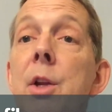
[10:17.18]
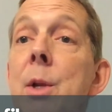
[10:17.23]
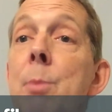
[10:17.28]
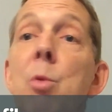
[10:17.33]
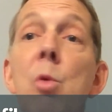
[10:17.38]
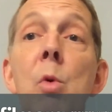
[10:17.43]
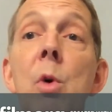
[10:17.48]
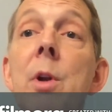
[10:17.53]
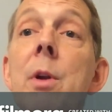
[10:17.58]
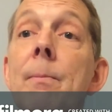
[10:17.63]

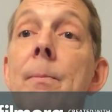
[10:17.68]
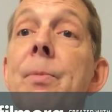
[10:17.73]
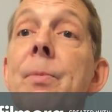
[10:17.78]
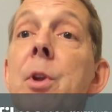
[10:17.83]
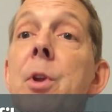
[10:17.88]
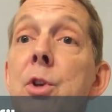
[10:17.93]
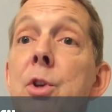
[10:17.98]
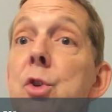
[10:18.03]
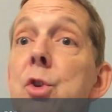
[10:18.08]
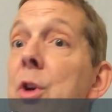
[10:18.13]
number one
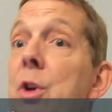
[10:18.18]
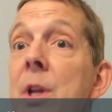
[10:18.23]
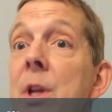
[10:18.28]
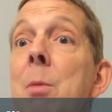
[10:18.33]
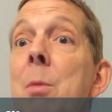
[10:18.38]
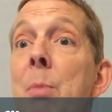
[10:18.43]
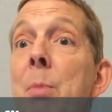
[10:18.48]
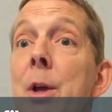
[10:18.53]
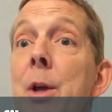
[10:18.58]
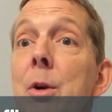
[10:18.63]
is you're going to
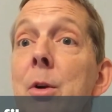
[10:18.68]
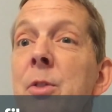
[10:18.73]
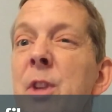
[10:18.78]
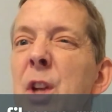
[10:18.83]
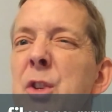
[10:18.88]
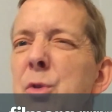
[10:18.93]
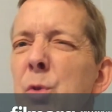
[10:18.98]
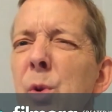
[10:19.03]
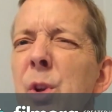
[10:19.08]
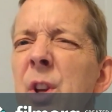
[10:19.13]
get better.
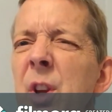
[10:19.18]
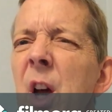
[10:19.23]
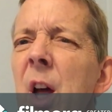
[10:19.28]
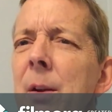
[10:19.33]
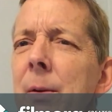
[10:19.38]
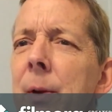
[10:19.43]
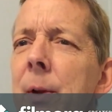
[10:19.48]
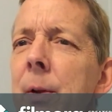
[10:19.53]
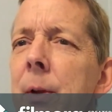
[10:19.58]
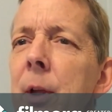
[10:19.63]
That's really
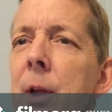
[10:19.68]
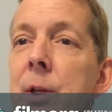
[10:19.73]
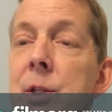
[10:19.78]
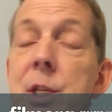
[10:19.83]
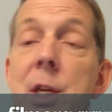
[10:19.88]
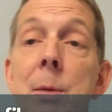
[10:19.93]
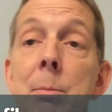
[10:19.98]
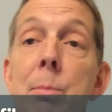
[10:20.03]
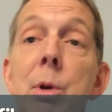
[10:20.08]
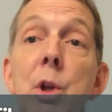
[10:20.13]
not a
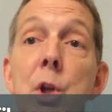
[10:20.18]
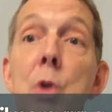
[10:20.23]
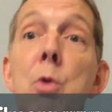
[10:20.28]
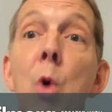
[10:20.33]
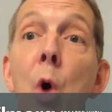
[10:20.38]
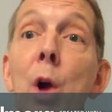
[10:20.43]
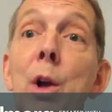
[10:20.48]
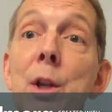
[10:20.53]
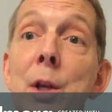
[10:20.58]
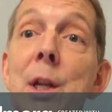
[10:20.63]
tip, but
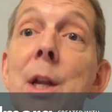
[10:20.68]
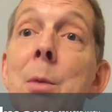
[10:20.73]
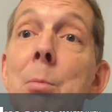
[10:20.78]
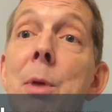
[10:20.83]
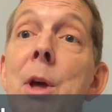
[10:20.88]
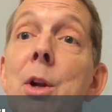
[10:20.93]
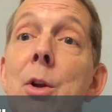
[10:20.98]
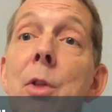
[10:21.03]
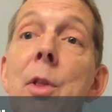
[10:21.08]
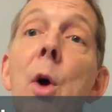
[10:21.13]
you are going to
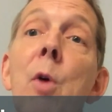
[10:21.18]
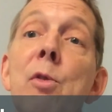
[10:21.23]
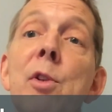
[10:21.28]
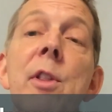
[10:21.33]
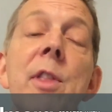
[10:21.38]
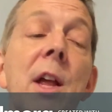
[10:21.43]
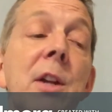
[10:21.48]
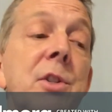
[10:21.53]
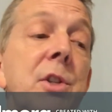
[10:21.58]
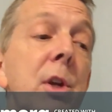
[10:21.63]
get better.
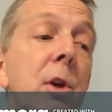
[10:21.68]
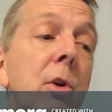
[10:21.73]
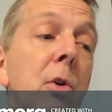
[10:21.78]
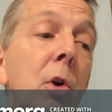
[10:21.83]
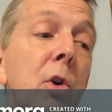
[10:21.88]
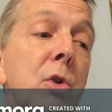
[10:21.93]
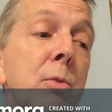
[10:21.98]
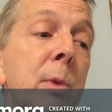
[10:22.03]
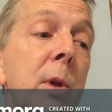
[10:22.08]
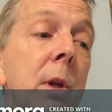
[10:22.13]
Hopefully that's the
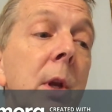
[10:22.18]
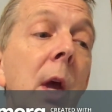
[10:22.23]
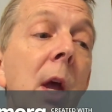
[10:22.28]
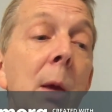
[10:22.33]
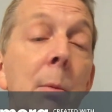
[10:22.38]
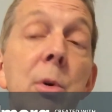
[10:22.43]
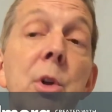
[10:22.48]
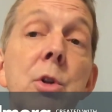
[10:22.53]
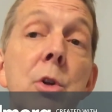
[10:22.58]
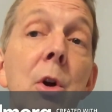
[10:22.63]
encouragement.
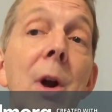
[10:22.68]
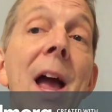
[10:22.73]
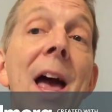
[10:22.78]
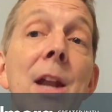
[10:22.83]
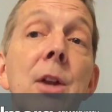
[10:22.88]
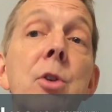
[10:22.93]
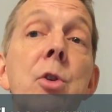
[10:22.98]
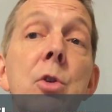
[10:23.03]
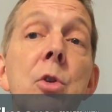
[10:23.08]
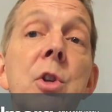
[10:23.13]
But your
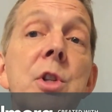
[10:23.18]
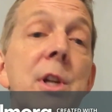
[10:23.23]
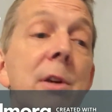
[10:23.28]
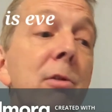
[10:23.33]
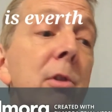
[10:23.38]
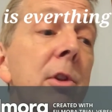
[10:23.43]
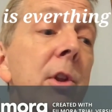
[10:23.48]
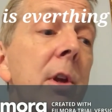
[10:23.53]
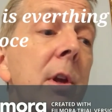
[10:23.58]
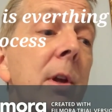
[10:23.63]
attitude is
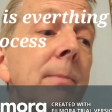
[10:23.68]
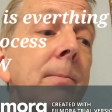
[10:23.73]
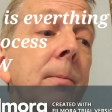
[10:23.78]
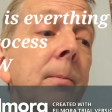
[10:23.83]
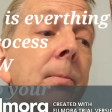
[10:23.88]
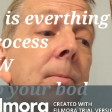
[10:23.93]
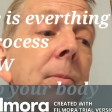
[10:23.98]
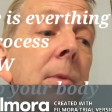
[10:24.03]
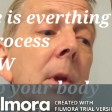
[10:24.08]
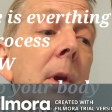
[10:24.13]
everything.
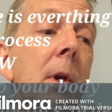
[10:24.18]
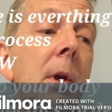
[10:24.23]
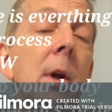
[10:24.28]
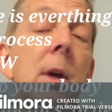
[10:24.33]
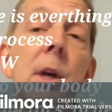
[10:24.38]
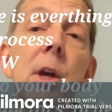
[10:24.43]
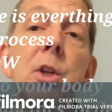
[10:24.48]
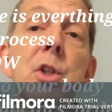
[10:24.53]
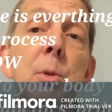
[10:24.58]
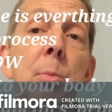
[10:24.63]

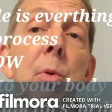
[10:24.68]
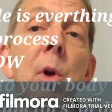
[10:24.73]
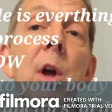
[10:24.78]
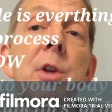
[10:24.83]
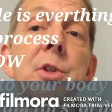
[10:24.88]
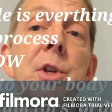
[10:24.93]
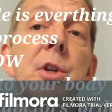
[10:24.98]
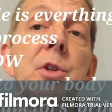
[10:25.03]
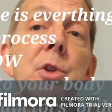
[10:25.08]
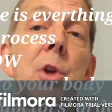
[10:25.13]
It's a
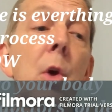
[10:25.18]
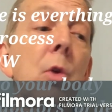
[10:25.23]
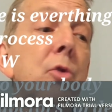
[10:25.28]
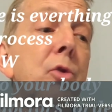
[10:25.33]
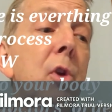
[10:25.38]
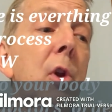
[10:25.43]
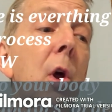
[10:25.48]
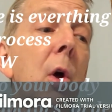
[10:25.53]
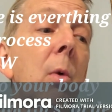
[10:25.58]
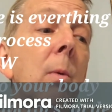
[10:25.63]
process. Go
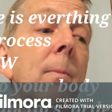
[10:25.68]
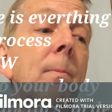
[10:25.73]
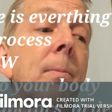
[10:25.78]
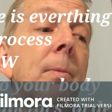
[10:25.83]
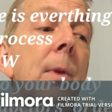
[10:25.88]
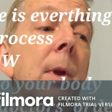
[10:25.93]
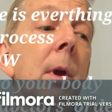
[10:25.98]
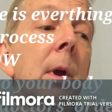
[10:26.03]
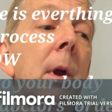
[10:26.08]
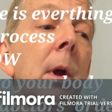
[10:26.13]
slow.
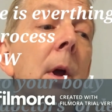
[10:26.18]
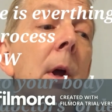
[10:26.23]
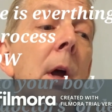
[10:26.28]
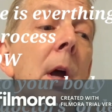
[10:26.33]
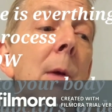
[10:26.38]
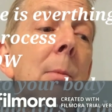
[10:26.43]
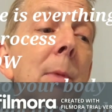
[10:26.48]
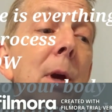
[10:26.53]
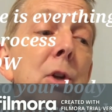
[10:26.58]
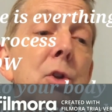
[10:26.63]

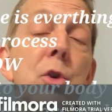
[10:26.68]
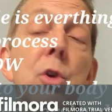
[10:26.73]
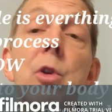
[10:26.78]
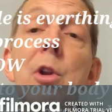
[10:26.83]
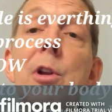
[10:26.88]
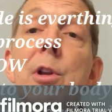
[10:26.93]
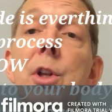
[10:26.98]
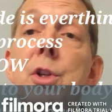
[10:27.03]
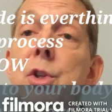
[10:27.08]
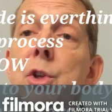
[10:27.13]
Make sure
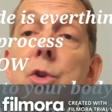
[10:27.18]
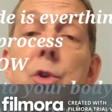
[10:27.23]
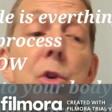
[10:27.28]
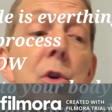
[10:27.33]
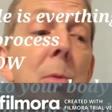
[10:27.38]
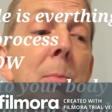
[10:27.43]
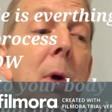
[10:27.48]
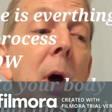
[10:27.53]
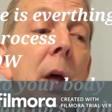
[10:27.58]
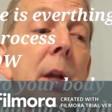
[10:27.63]
you listen to
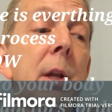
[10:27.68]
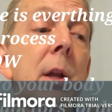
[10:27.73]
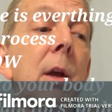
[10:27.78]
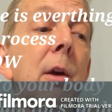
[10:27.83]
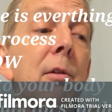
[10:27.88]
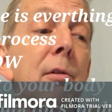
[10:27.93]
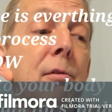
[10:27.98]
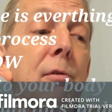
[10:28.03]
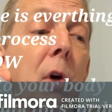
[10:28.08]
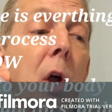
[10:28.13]
your body.
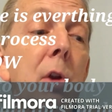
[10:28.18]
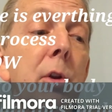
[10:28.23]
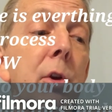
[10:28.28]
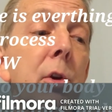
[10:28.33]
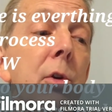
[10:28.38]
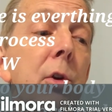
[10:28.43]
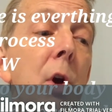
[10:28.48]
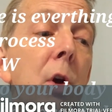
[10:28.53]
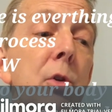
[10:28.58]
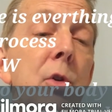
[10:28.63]
Follow
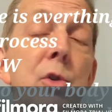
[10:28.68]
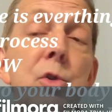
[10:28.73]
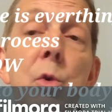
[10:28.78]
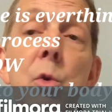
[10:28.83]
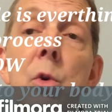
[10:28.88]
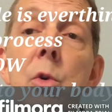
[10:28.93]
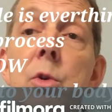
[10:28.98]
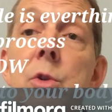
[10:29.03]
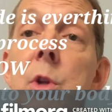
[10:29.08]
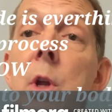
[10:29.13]
your doctor's
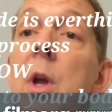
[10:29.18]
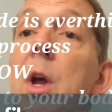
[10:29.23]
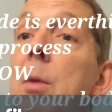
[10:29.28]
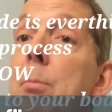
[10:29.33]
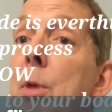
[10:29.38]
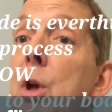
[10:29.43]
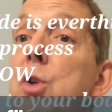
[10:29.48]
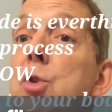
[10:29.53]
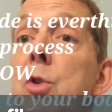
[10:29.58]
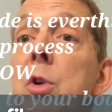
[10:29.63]
orders.
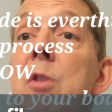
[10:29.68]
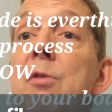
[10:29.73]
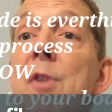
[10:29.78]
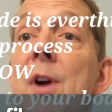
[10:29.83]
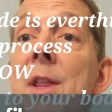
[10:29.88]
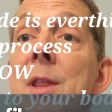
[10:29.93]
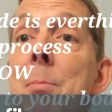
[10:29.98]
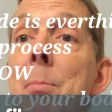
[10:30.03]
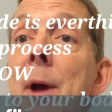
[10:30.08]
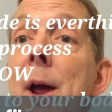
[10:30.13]
Make sure you
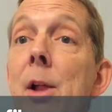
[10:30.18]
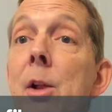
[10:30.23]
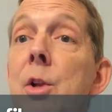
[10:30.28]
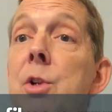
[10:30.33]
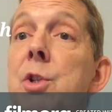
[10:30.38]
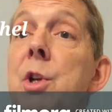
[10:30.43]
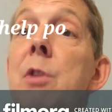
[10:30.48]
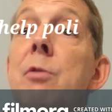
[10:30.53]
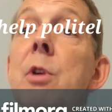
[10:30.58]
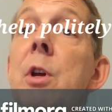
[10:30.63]
find the
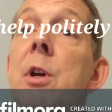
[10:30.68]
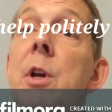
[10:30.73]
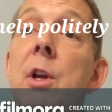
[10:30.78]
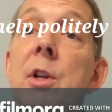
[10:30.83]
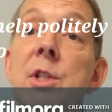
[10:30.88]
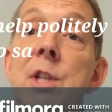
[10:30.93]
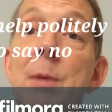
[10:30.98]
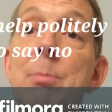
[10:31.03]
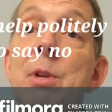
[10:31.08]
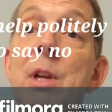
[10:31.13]
balance of
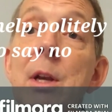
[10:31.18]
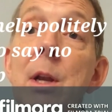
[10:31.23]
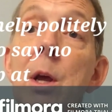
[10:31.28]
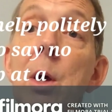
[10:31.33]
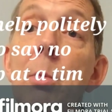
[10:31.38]
accepting